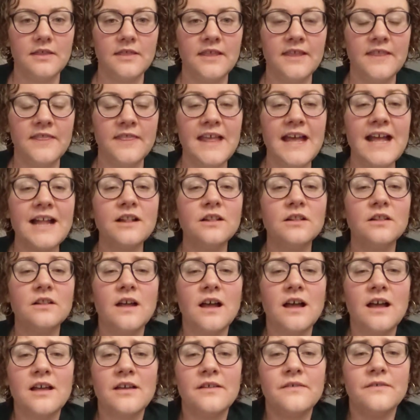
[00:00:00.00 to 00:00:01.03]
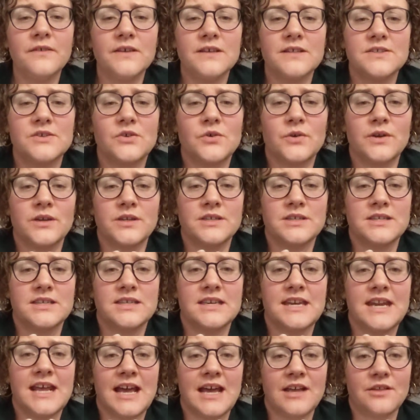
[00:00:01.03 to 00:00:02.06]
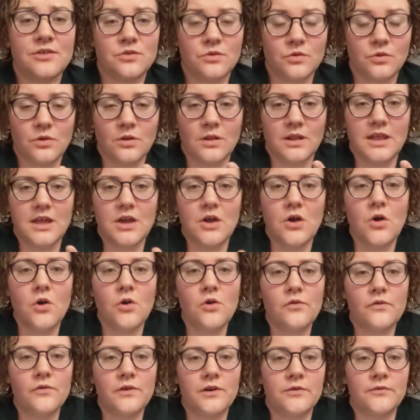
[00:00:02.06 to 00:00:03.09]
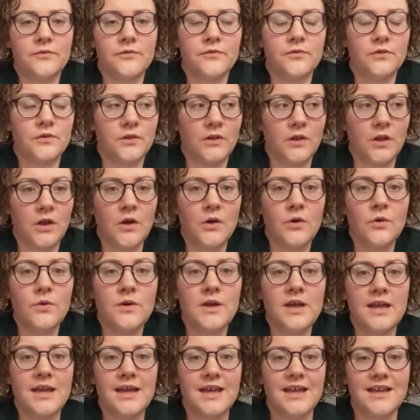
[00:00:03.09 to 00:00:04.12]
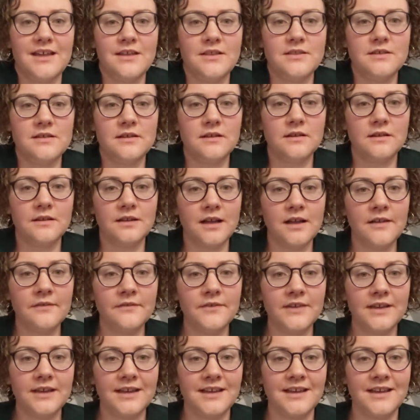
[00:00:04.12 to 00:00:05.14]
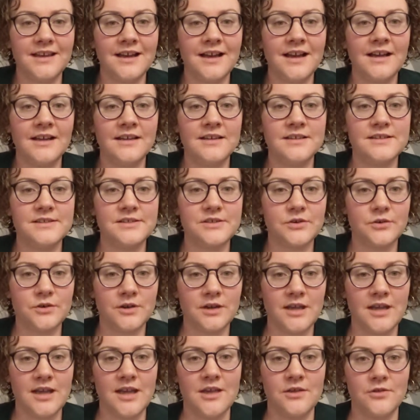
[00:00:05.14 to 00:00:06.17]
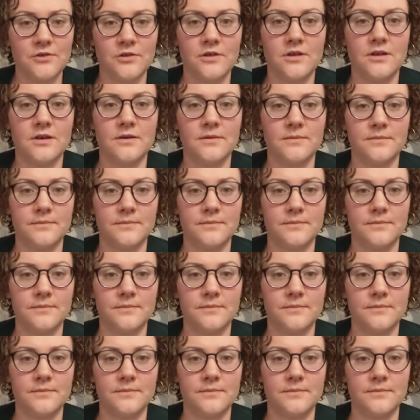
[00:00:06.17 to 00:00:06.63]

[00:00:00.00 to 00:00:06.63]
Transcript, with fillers: then that love is going to naturally overflow into loving God's creation,